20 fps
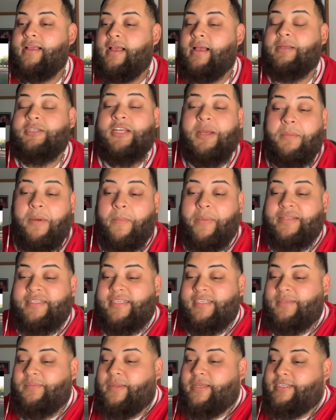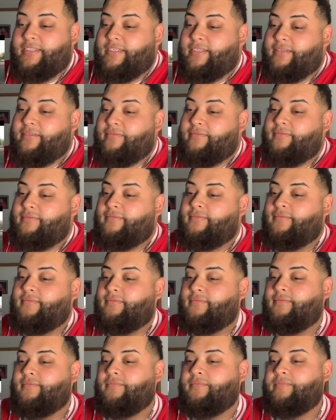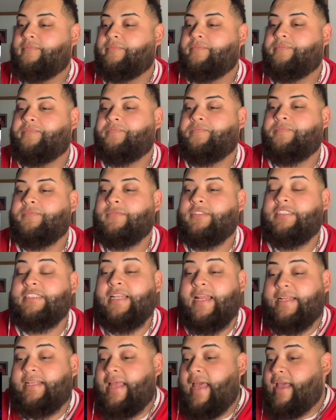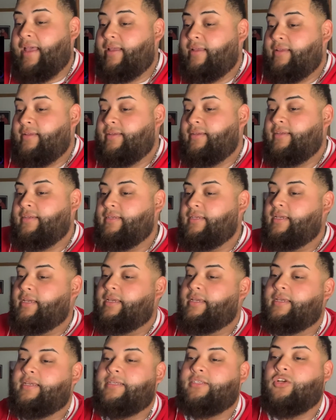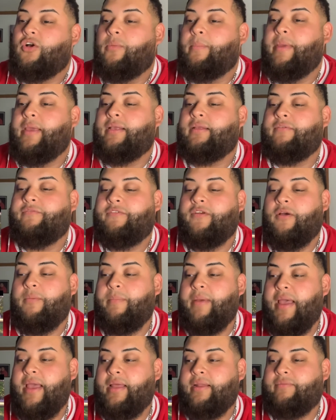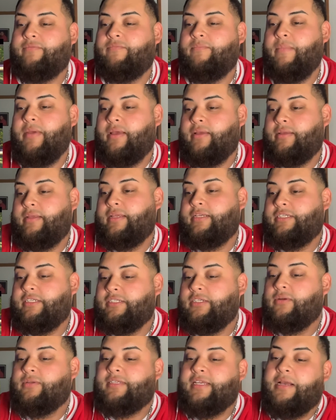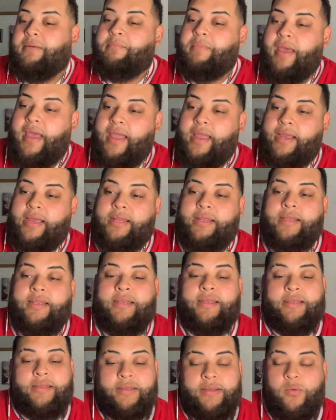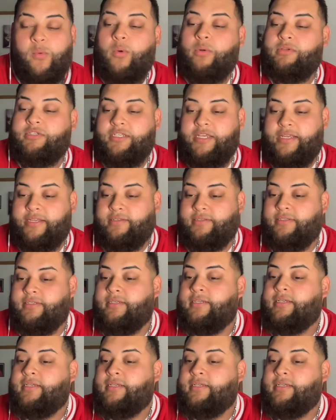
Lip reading: I try my best to explain shit. See, like that. He's gonna make her feel bad, and she's gonna take him back, and then it won't change.